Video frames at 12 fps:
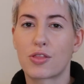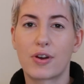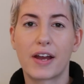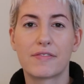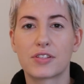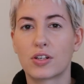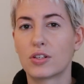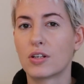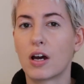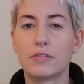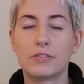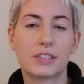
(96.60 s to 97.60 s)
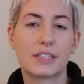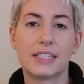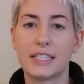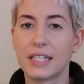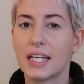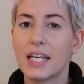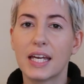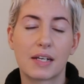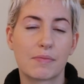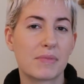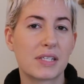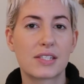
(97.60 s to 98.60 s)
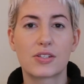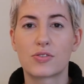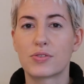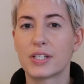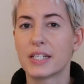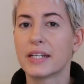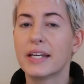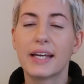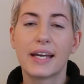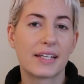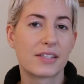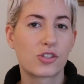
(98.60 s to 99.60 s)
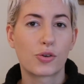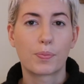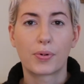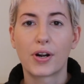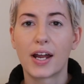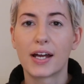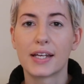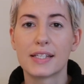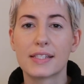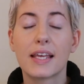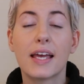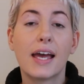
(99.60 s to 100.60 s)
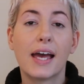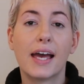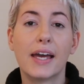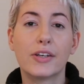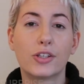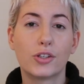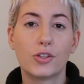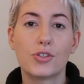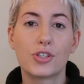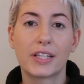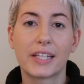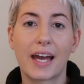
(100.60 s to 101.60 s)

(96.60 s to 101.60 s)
thrives on novelty and mystery and surprise, and you usually